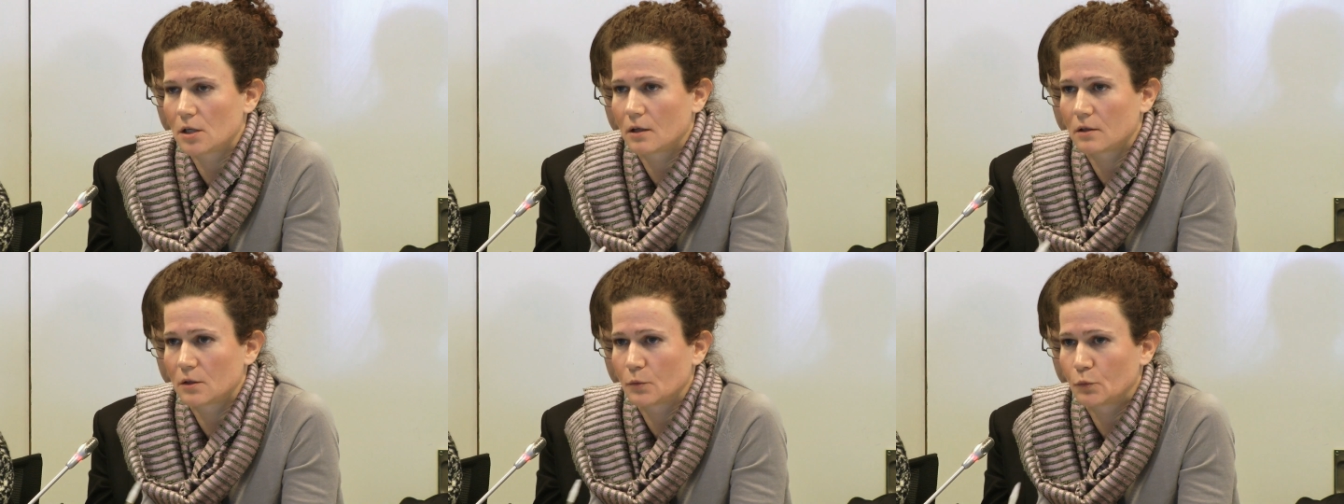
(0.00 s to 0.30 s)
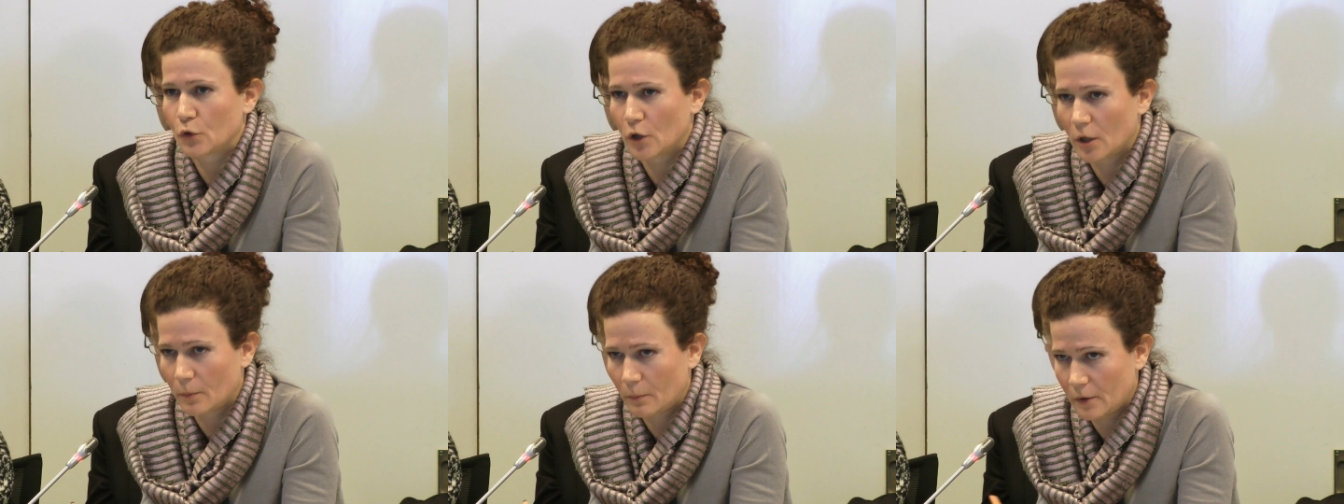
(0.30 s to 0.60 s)
as a
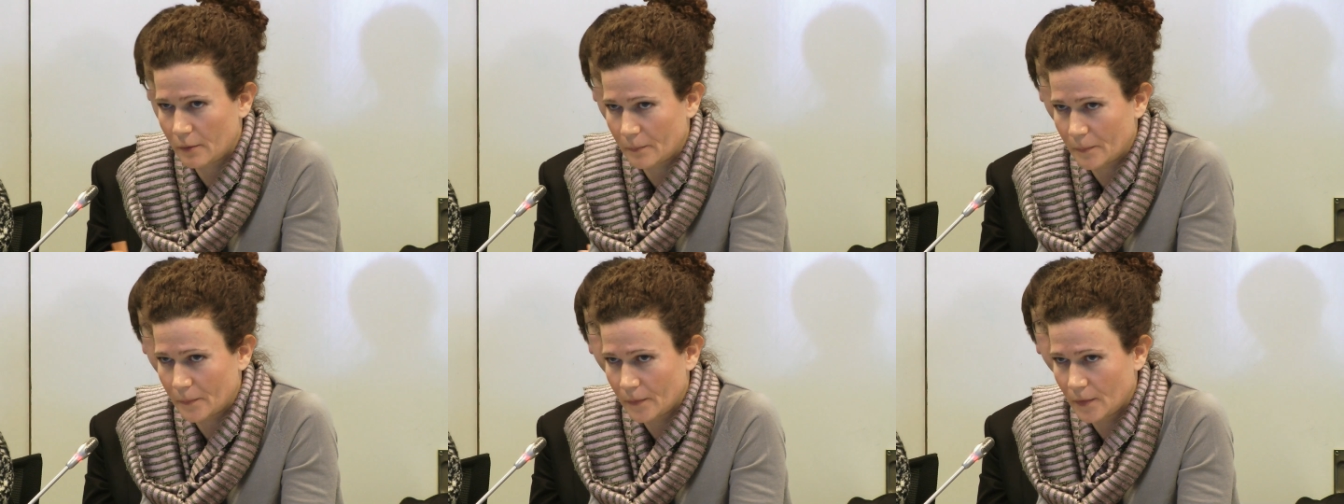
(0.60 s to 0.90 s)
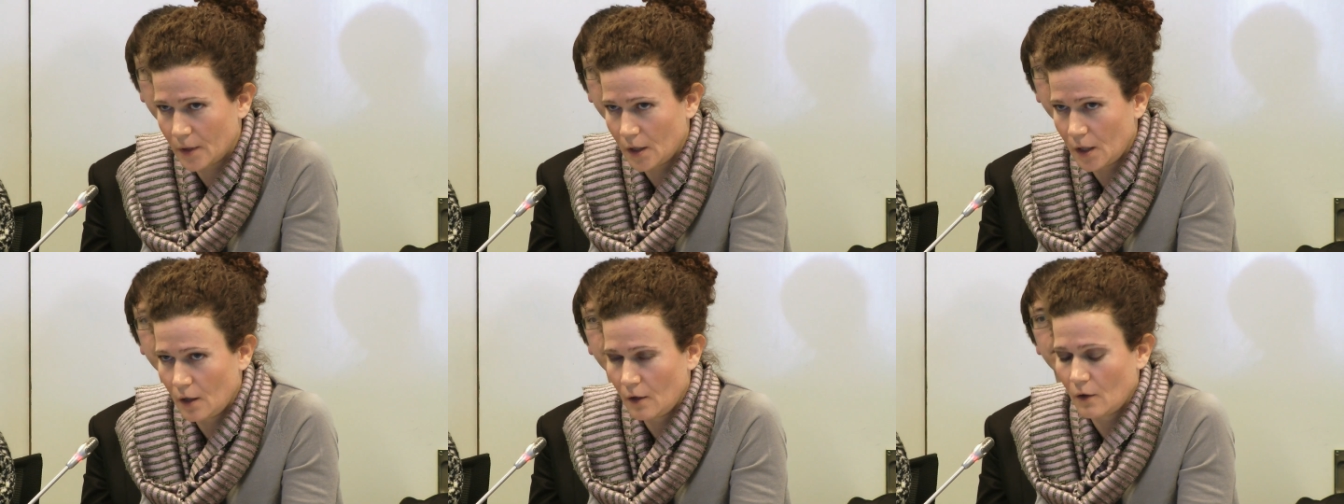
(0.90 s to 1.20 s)
problem,
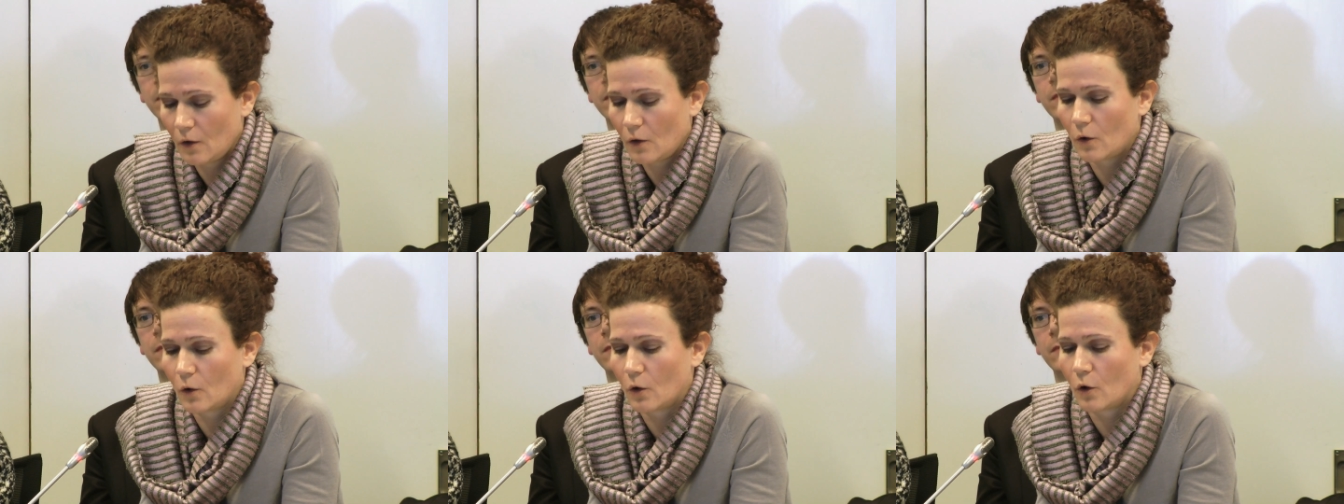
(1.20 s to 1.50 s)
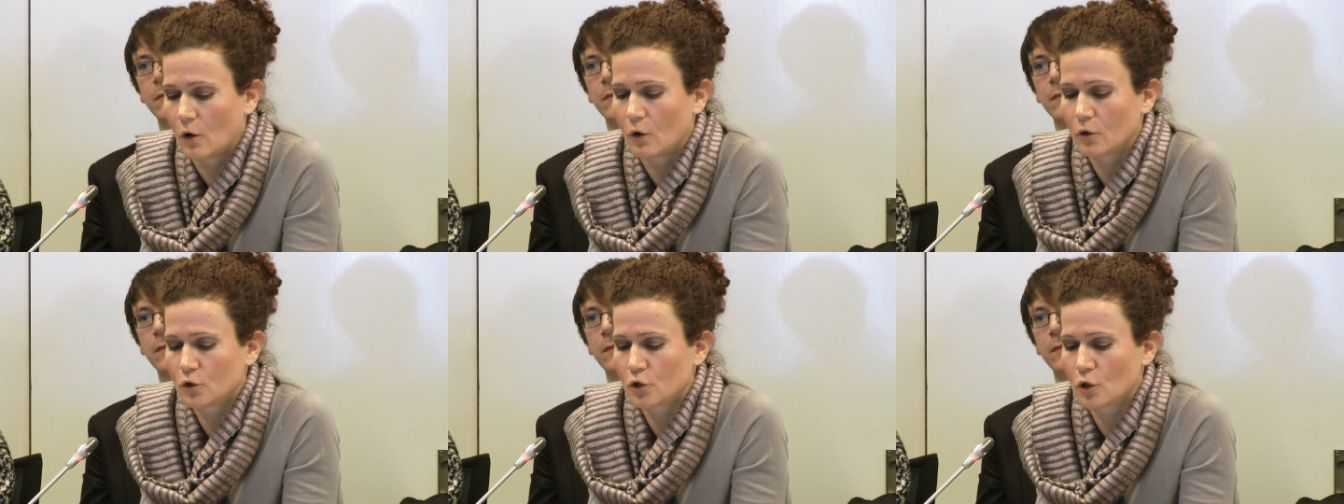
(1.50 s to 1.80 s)

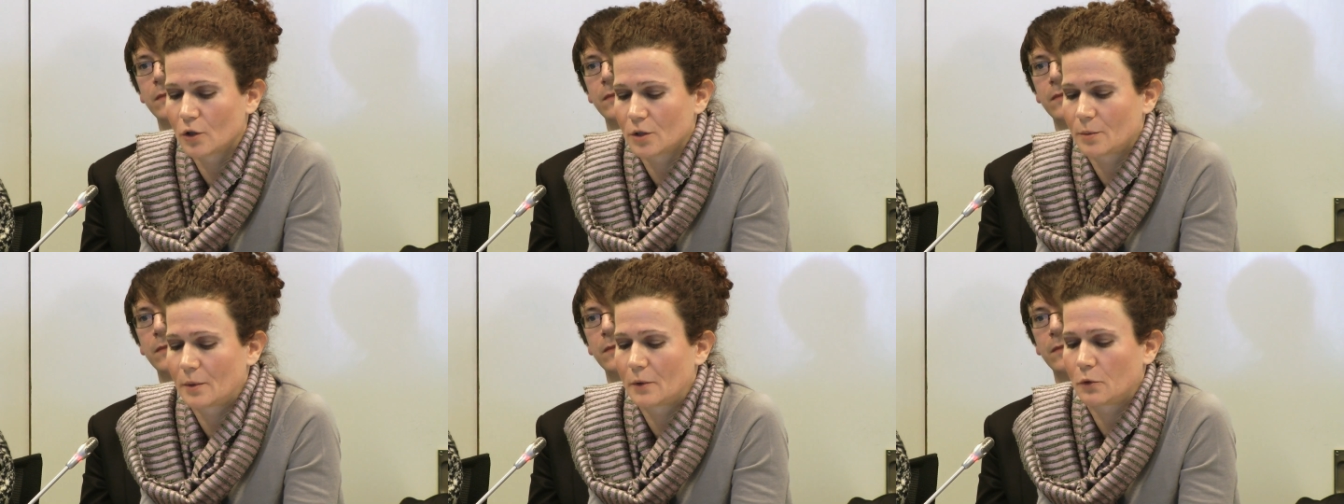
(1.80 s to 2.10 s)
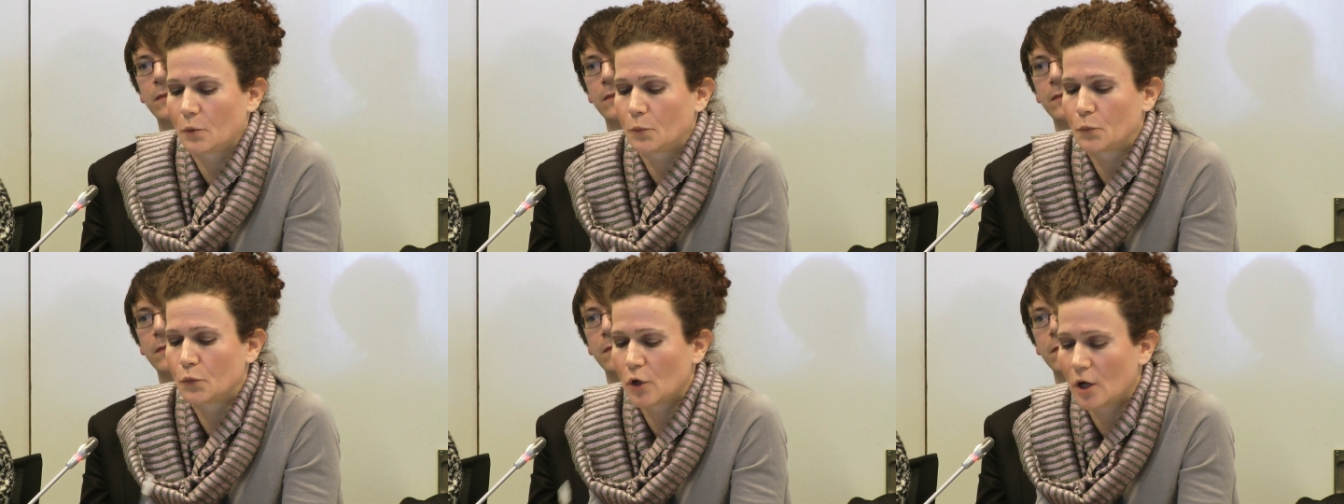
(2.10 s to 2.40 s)
or talks about
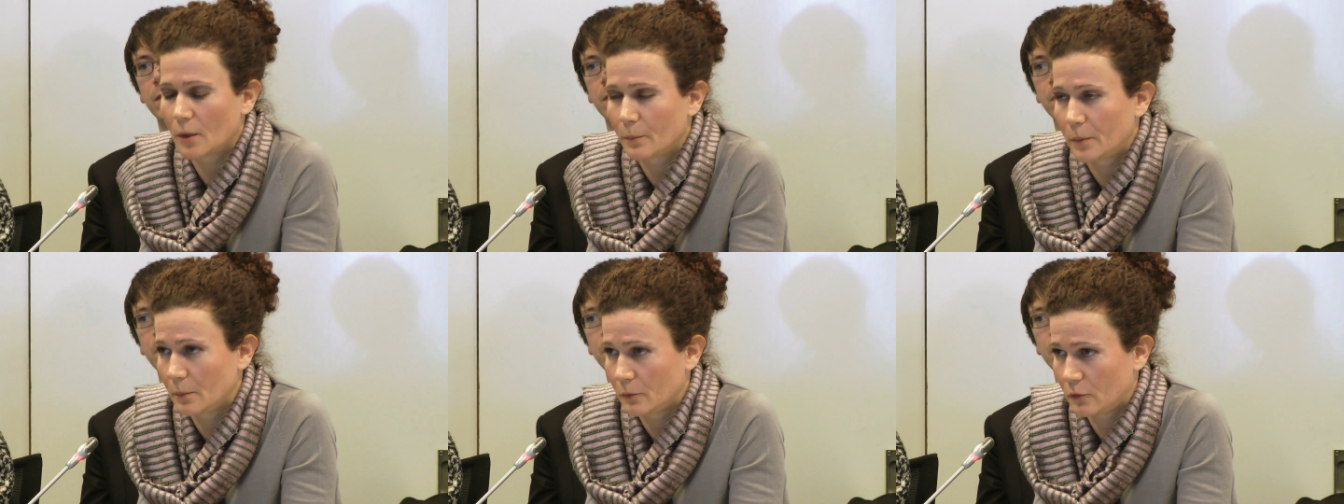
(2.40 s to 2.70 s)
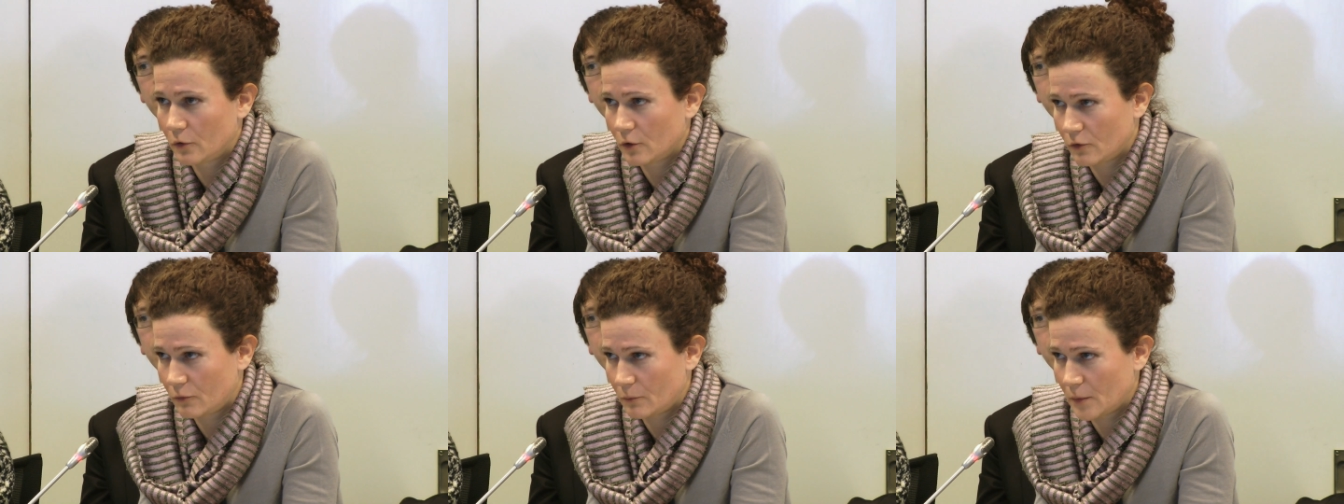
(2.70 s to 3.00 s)
the
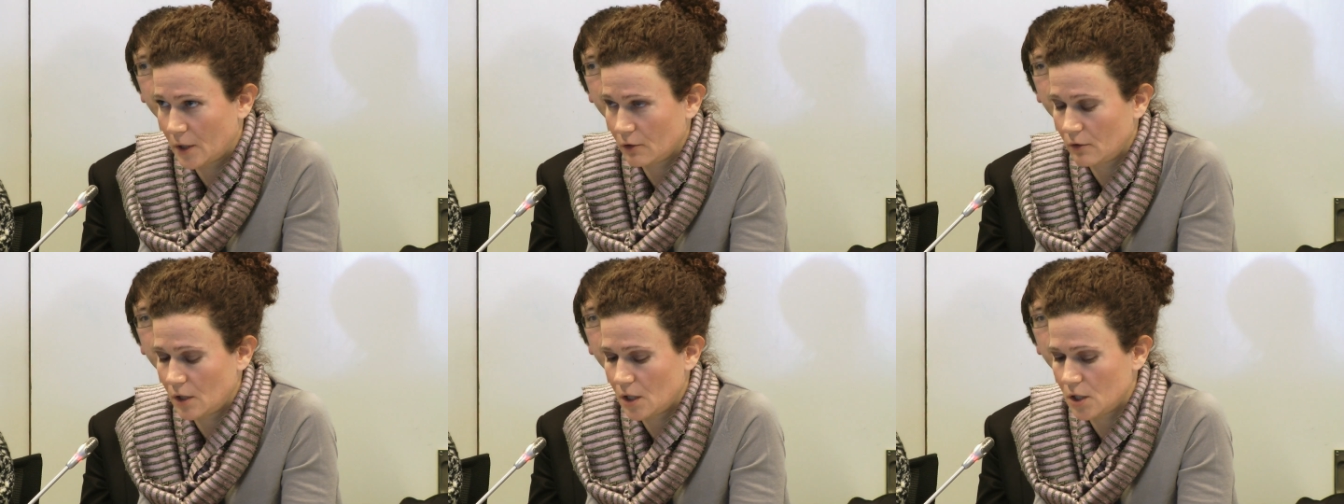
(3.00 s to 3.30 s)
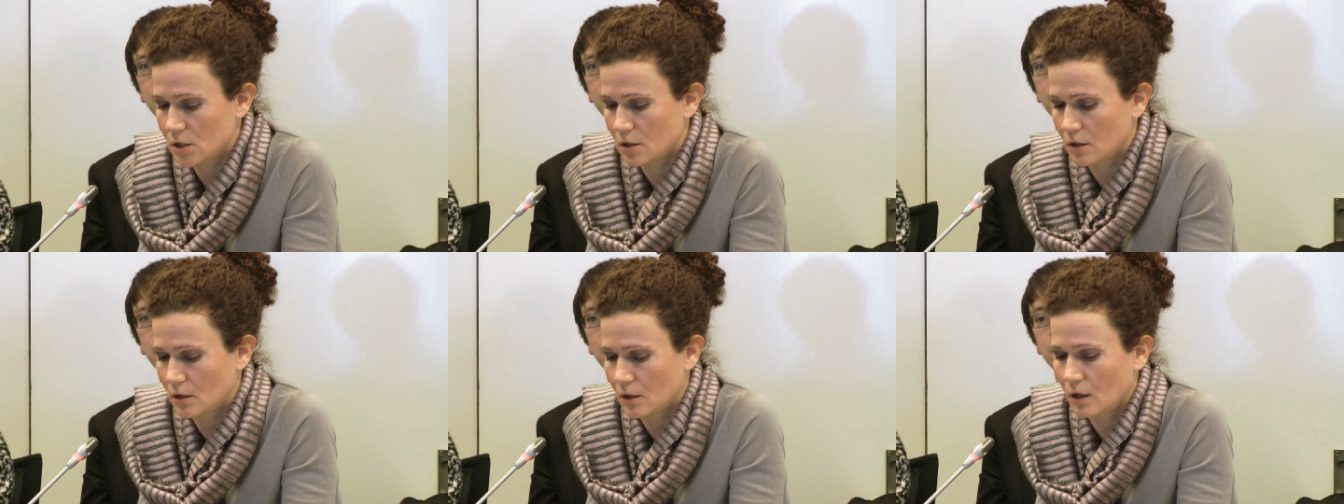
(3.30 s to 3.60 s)
problems of
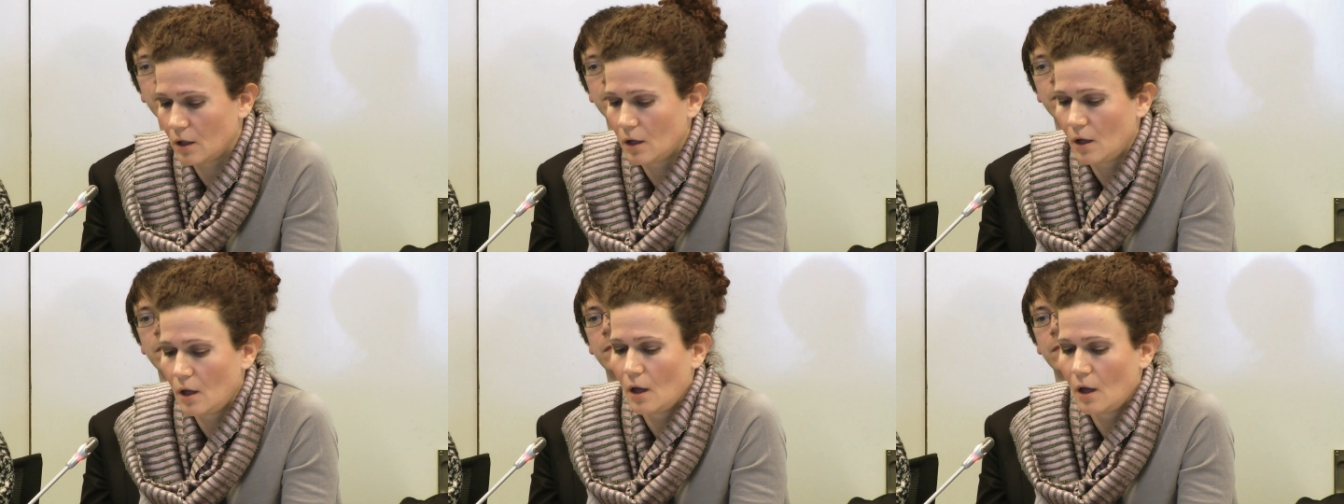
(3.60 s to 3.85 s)
migration,